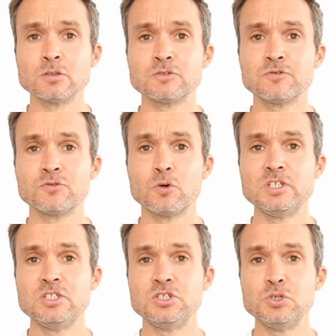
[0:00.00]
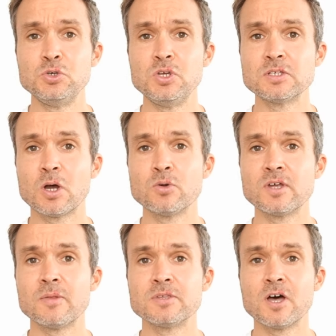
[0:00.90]
was 42 years old
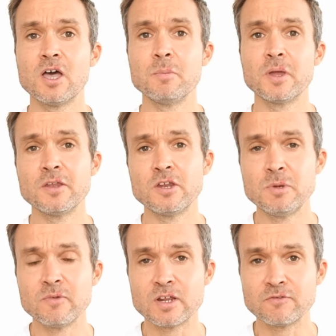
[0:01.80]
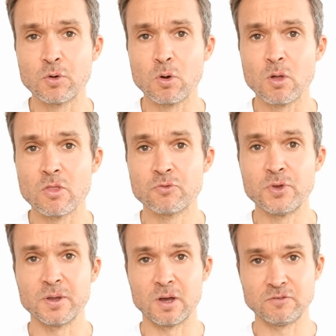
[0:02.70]
at the time, and I'd only been running for
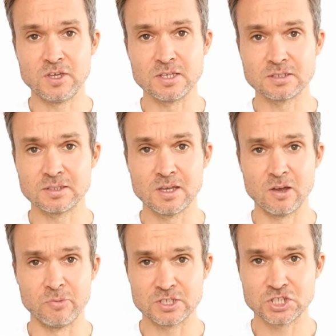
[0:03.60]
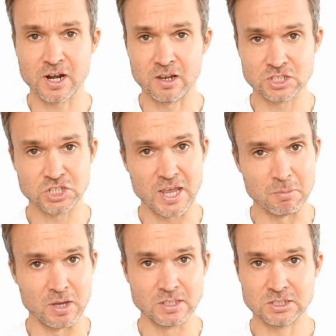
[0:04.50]
3.5 years. On this channel I share
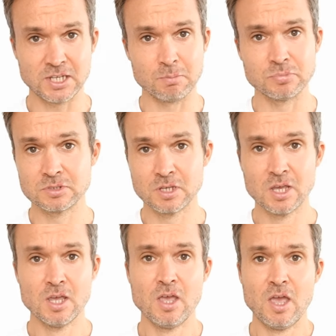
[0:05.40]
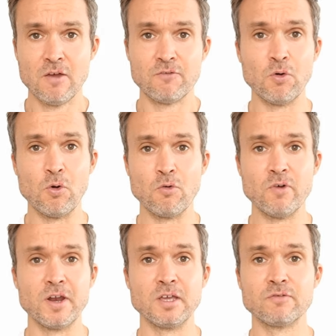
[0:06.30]
my tips for
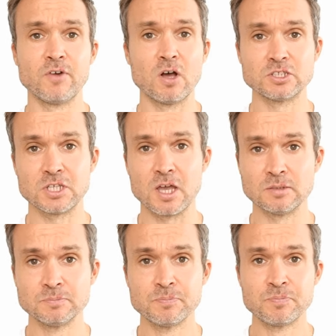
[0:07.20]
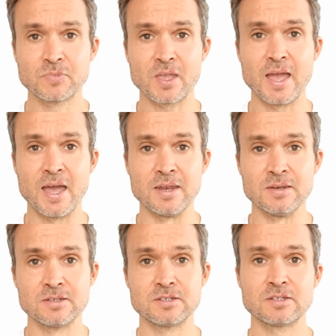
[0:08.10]
running faster,
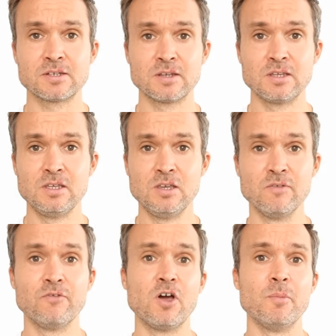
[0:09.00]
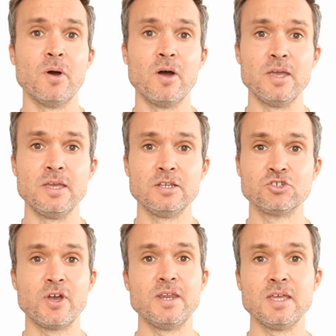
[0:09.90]
and you can follow my
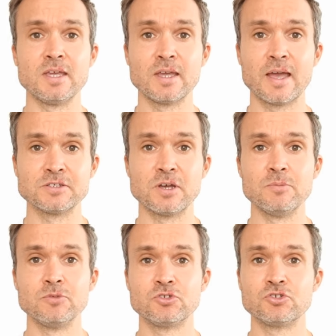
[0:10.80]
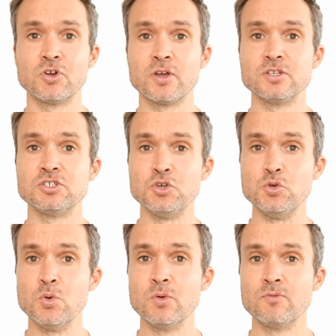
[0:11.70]
training as I'm trying
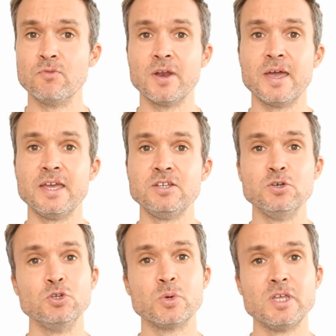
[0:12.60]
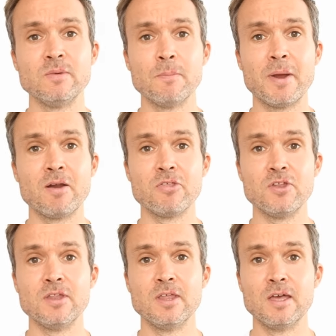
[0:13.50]
to run a 2:20
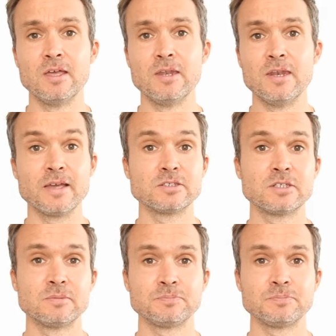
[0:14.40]
marathon next.